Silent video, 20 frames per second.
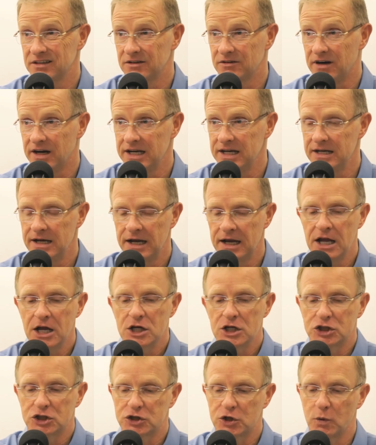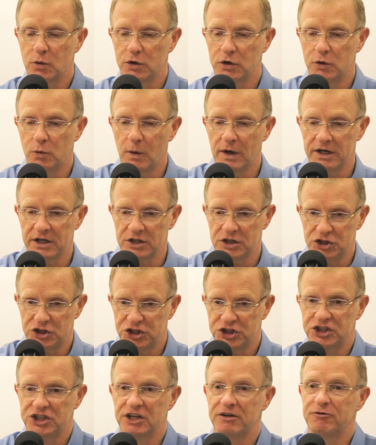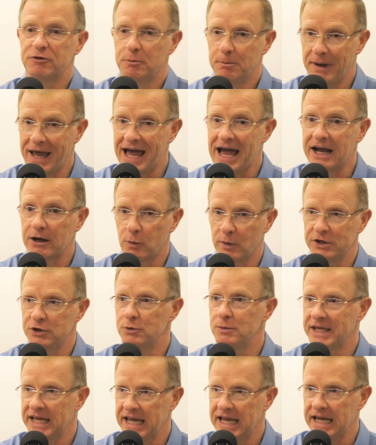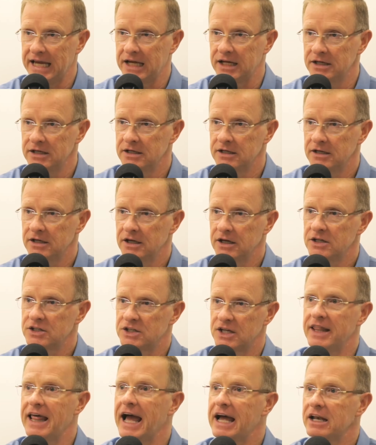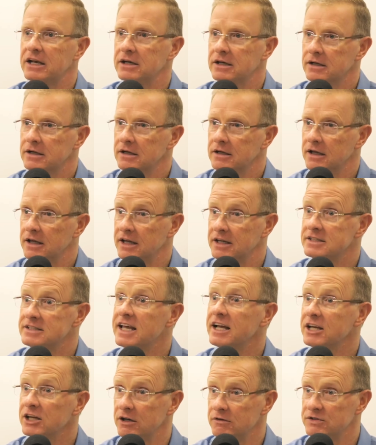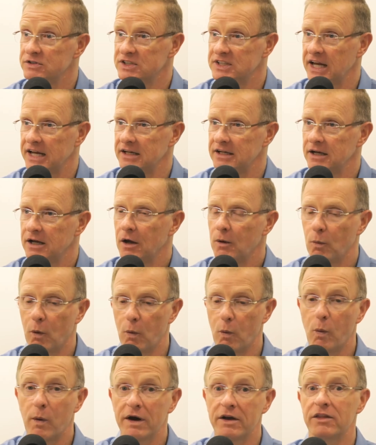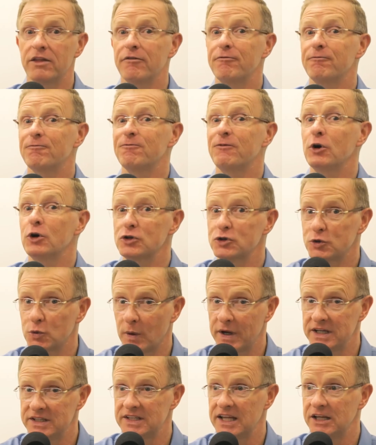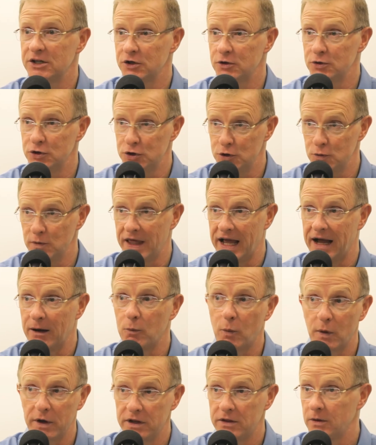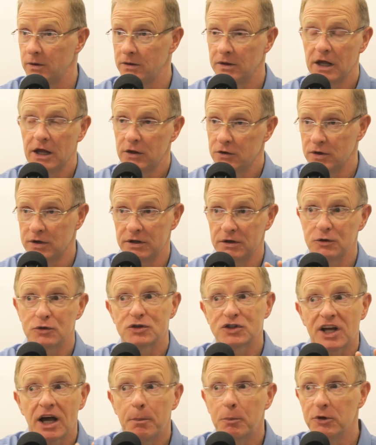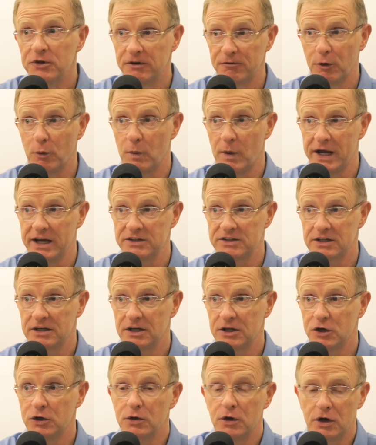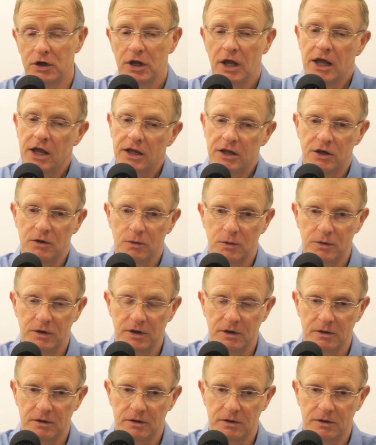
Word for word: right? So you want to shift back when you can to that hmm. executive state. Mm-hmm. Well, one of the first ways that you do that, one of the there, and there's a couple different ways. You know, you know,